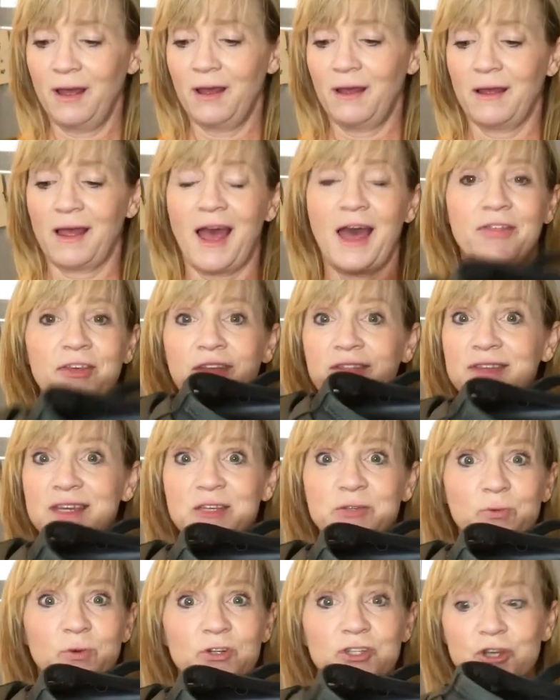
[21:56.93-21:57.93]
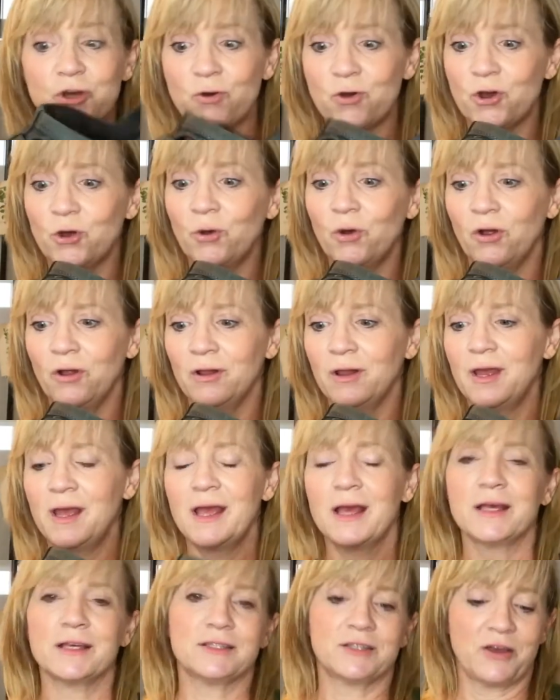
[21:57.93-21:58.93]
I thought these were so cool.
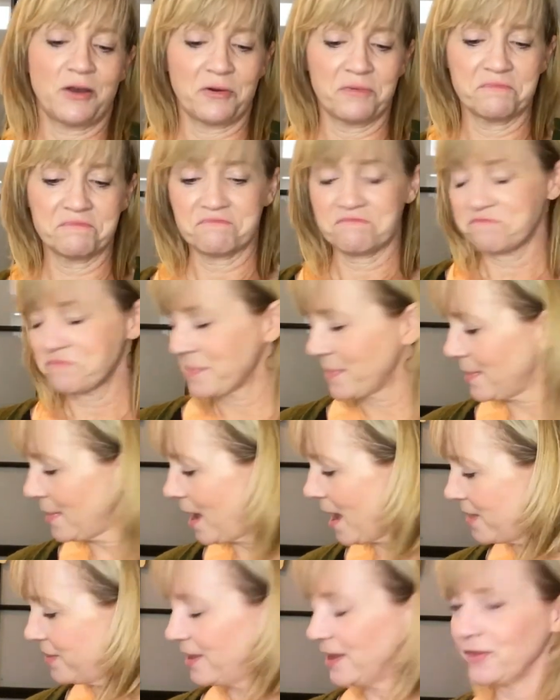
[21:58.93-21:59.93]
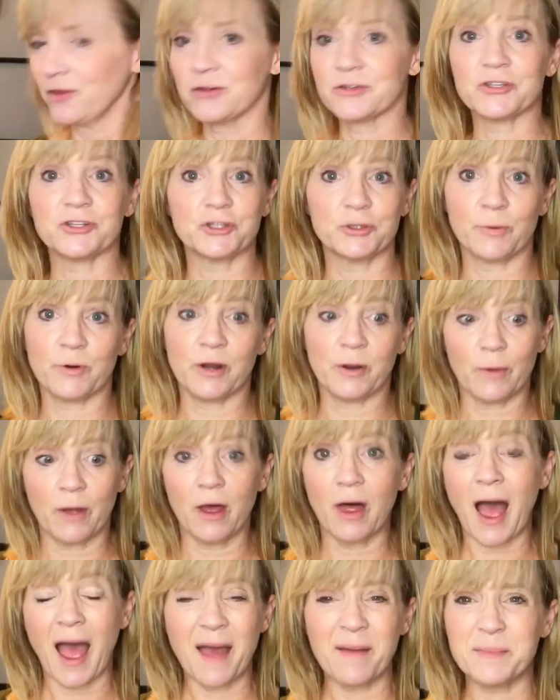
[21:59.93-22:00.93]
So I think those will do pretty
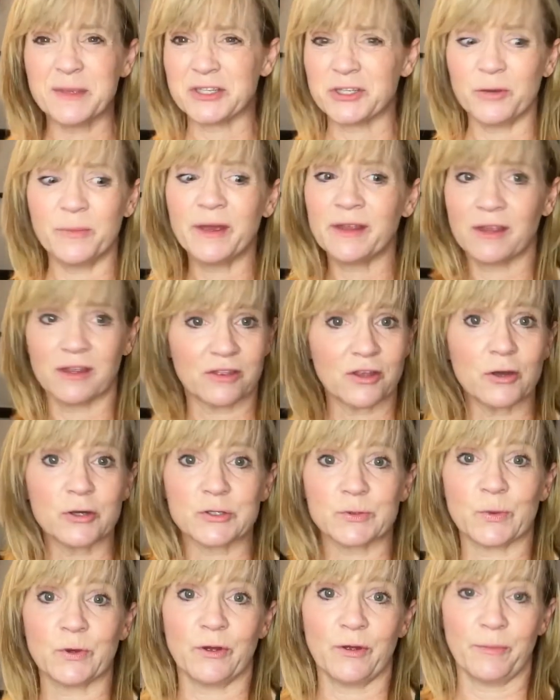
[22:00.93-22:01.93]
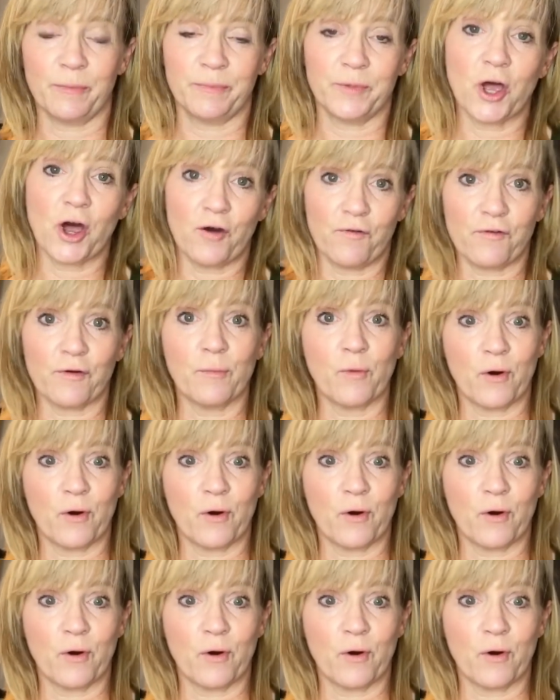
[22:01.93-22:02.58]
well. I'm assuming that those will go for more